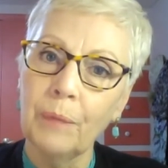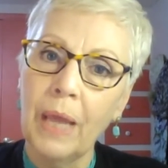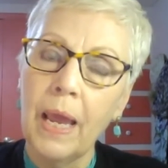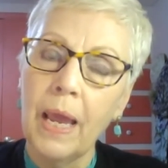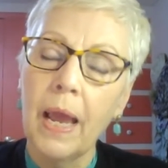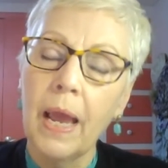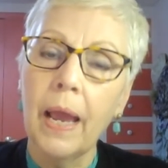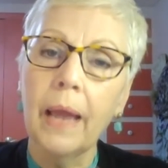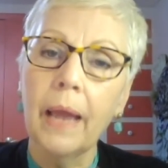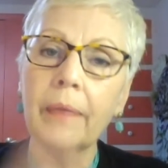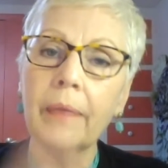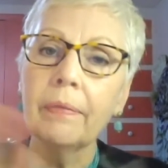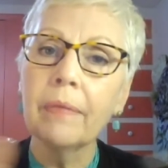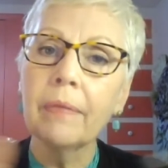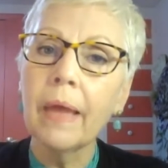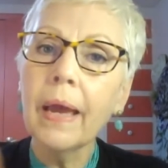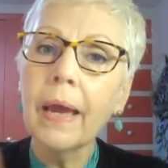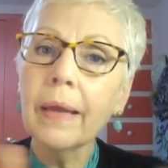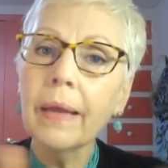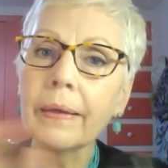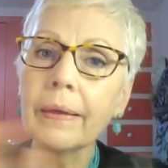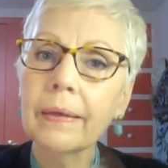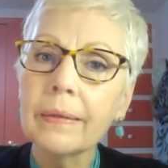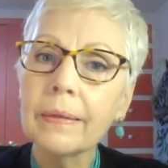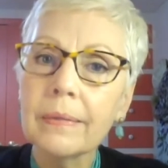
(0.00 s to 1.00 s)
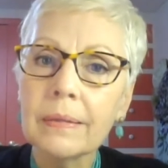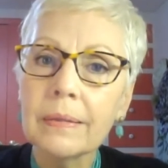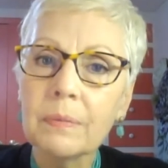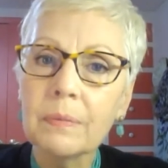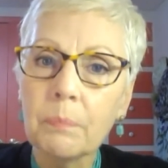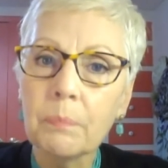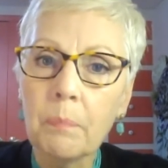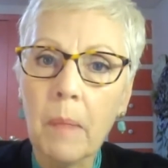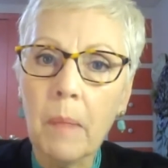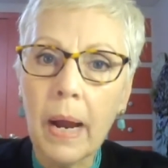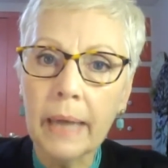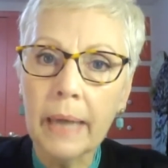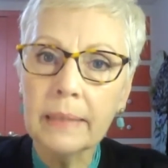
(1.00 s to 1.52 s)
And that is
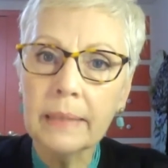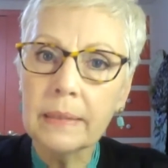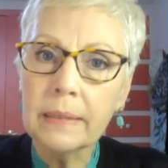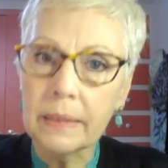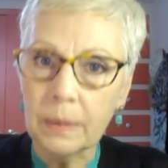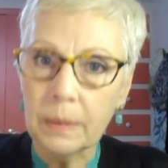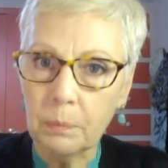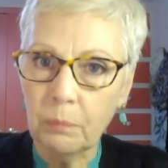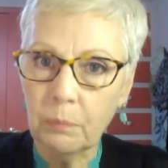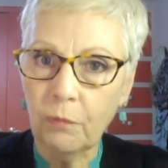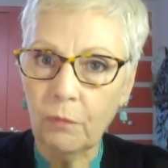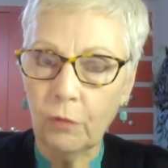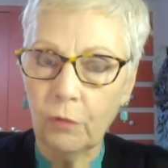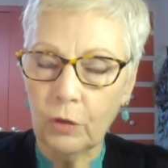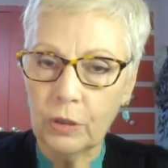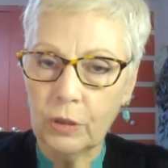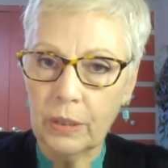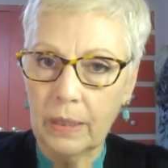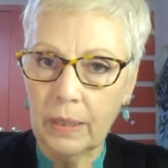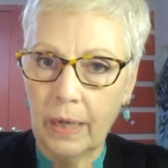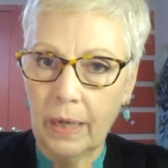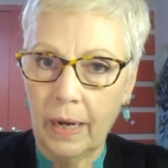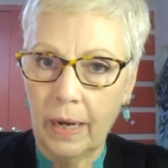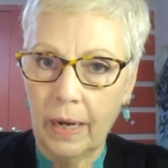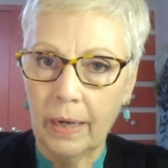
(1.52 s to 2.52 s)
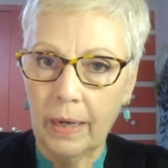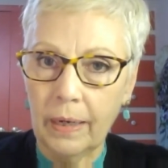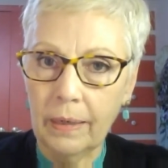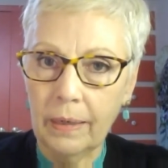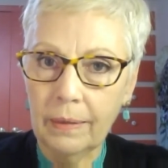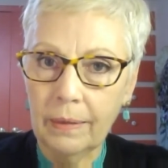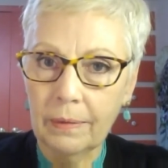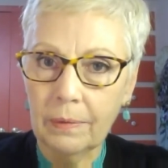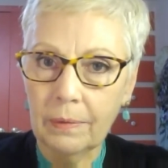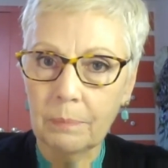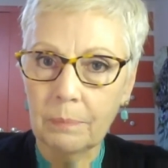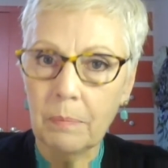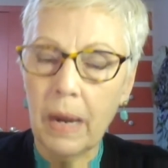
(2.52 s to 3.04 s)
my tip for today,
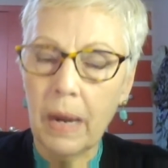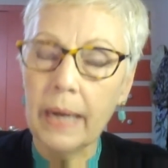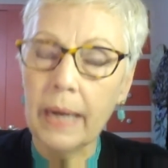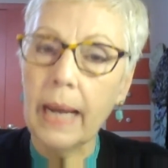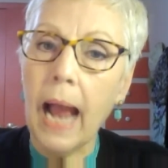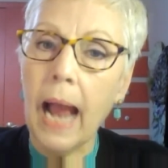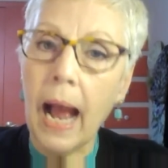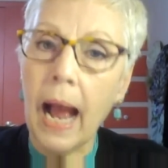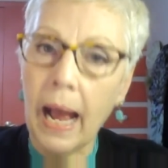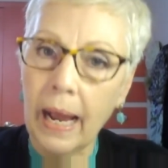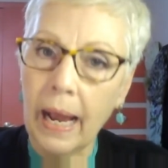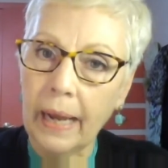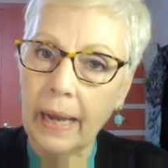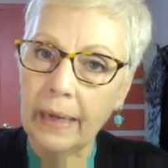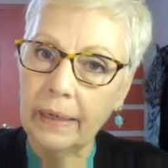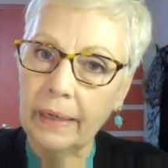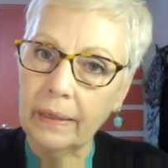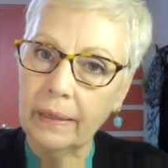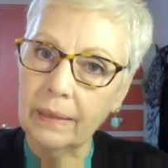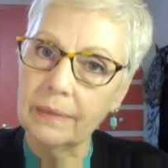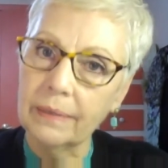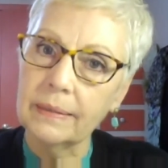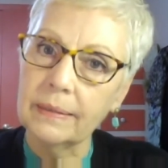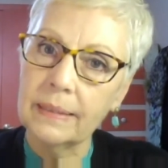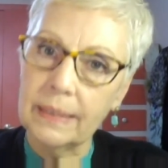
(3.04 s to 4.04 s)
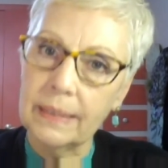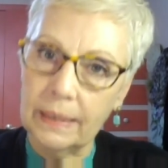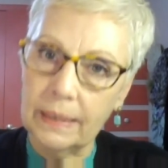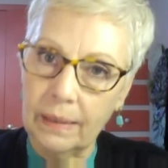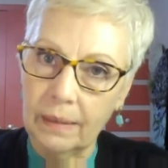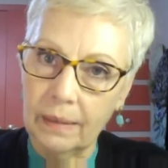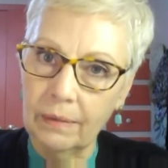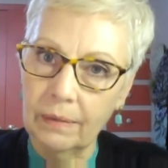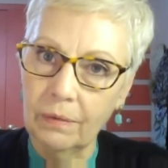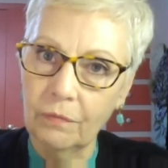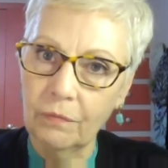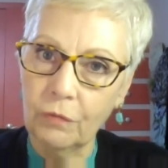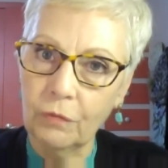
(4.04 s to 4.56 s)
my idea
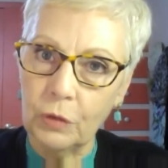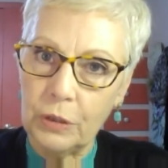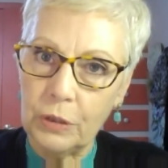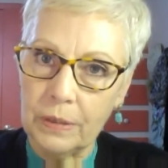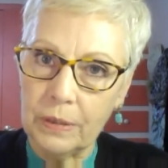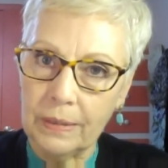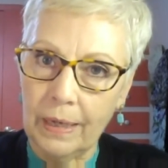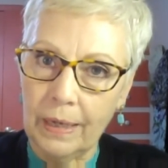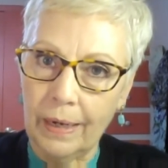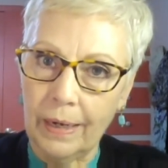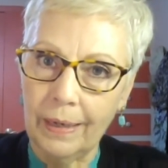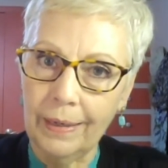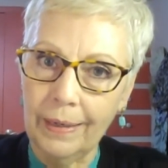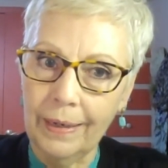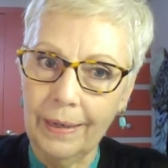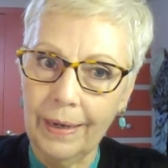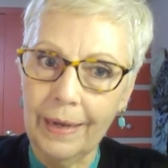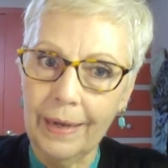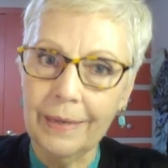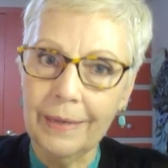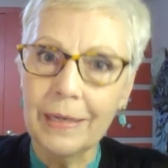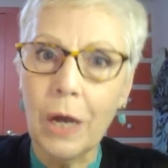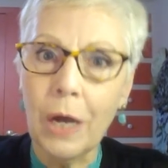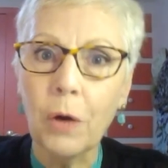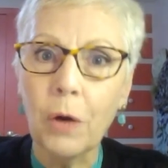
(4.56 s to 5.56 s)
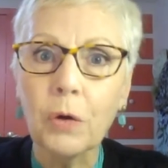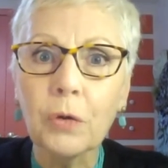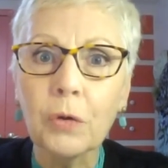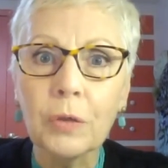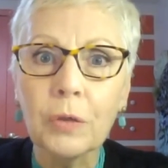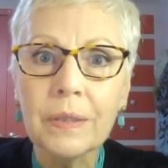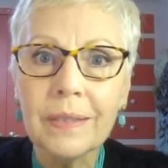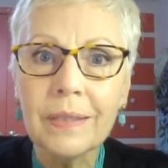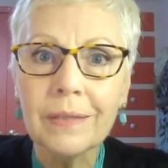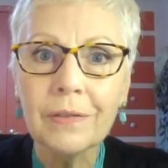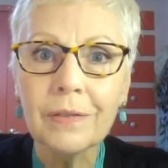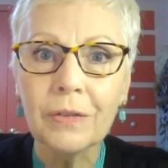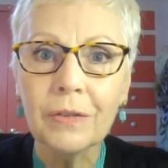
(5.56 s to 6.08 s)
for today. And now Chris
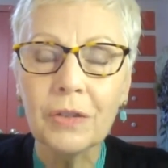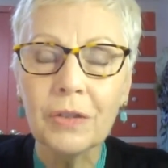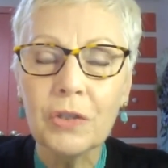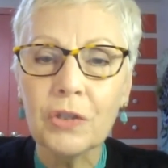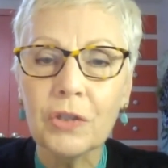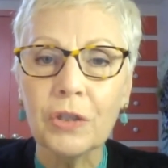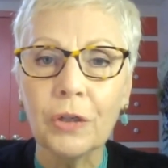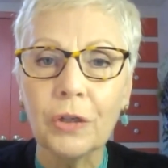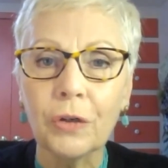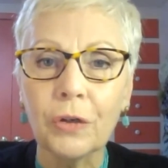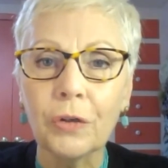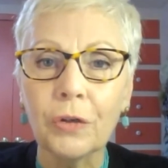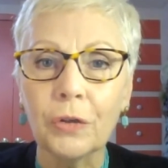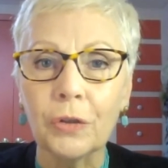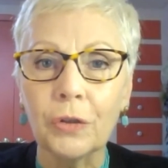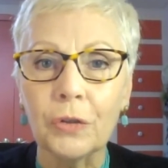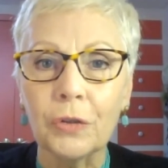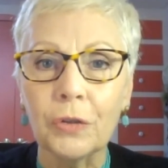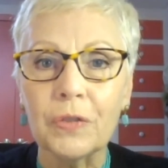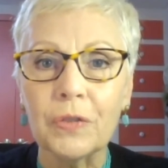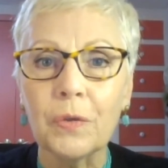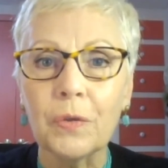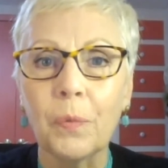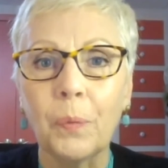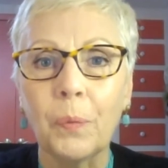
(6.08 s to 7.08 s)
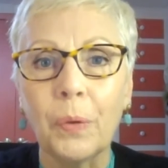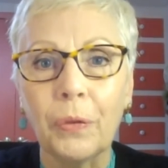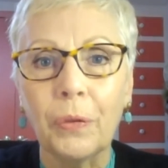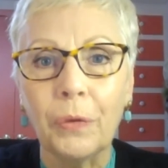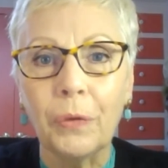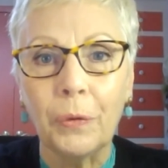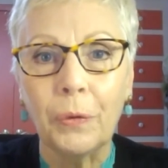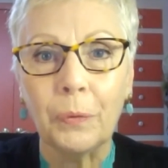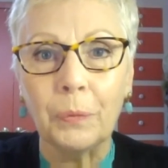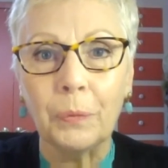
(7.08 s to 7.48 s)
is going to share hers with you.